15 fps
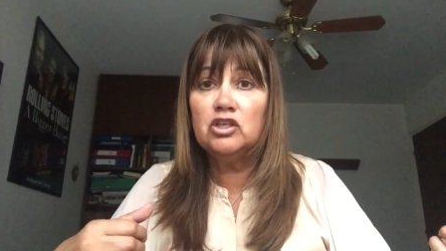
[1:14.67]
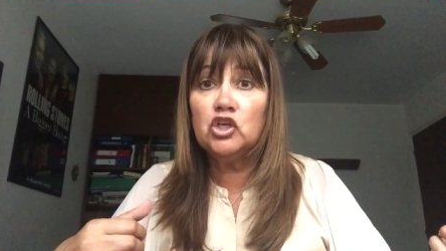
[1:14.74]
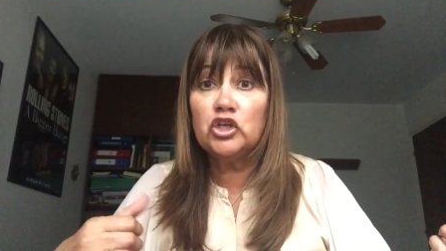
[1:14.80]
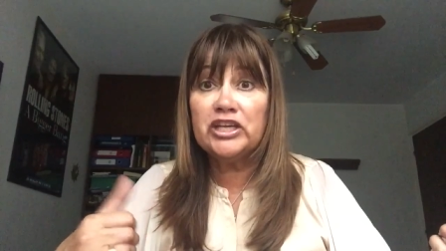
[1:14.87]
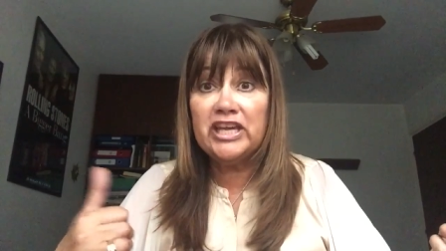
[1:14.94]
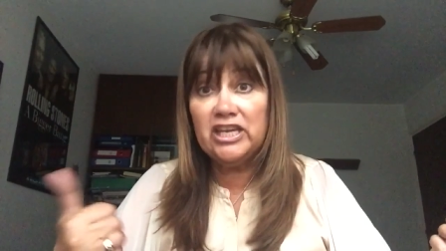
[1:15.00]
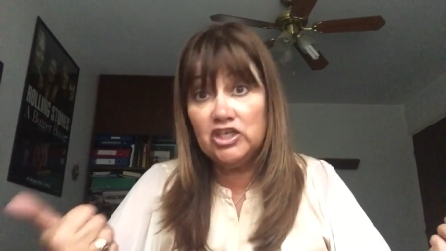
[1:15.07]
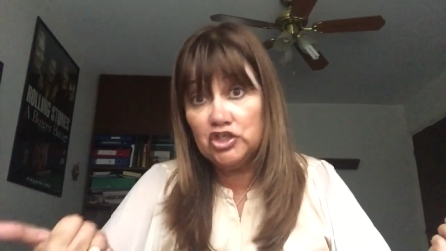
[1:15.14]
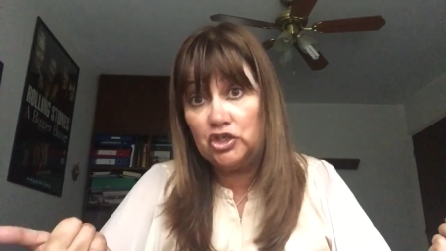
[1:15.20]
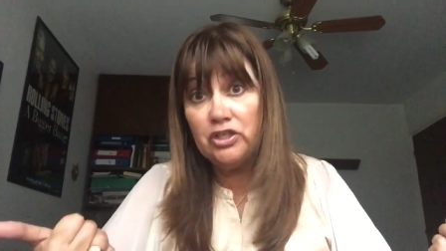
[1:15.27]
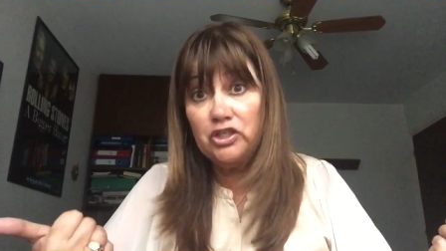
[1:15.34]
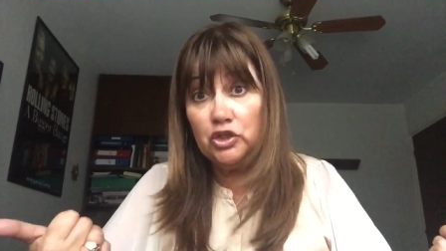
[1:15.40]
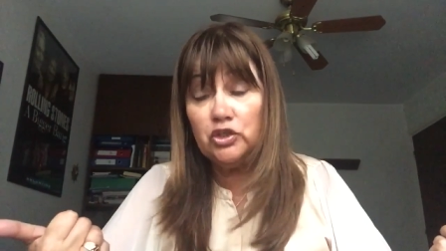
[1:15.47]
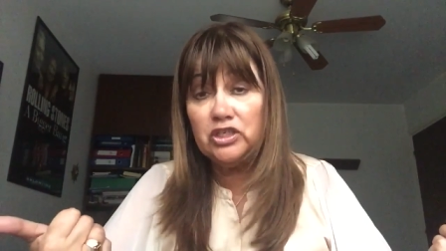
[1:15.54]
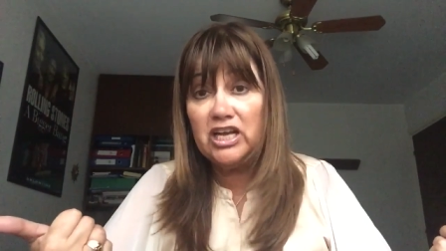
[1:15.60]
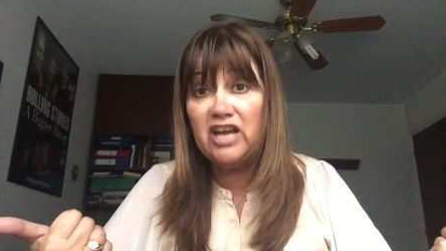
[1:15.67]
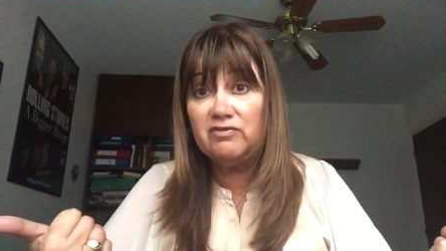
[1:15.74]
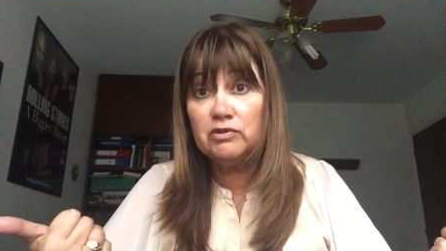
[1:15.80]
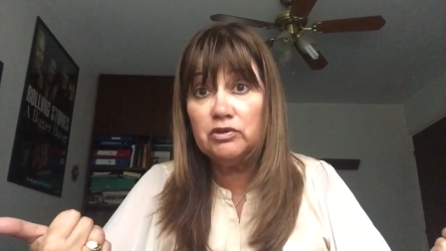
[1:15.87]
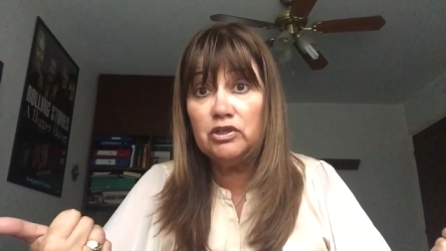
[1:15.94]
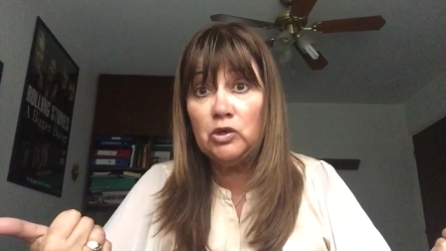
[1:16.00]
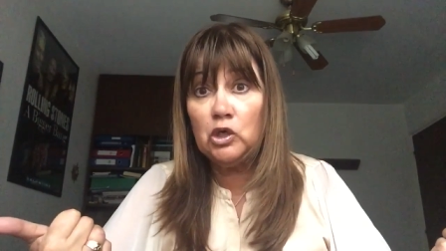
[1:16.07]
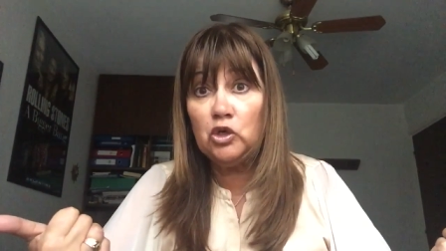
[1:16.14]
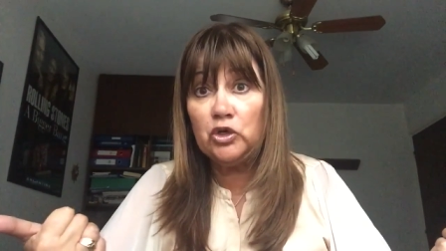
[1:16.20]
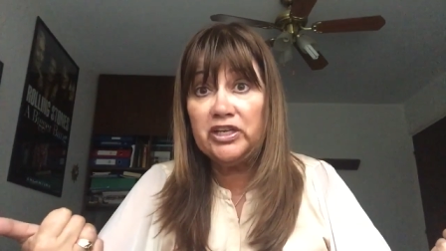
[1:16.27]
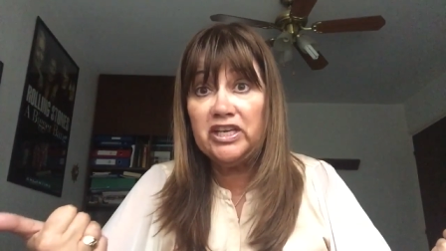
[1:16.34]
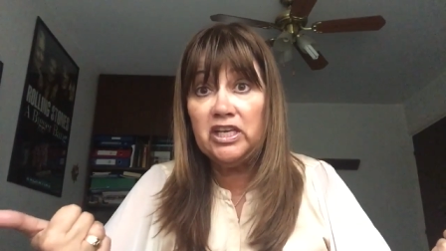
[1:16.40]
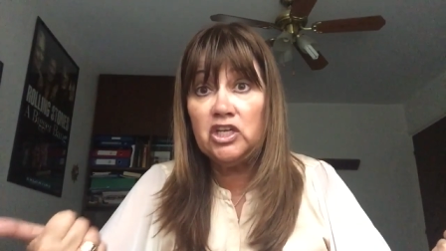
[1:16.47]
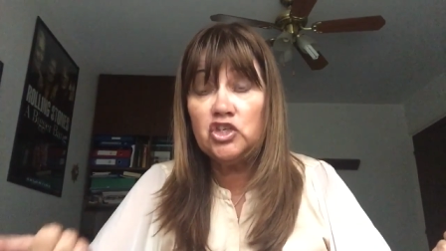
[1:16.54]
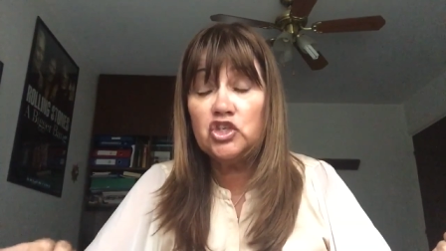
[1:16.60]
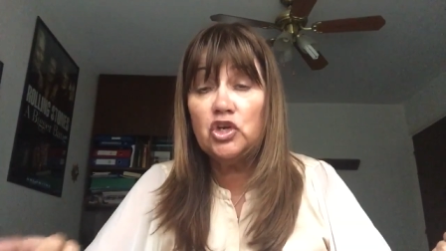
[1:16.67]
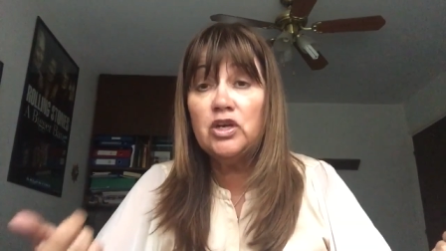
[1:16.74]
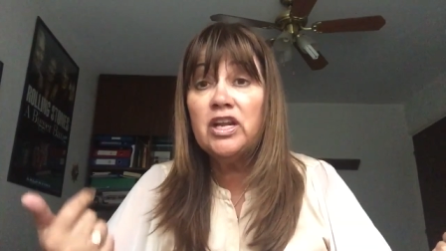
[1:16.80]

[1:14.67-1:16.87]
location, you have to know location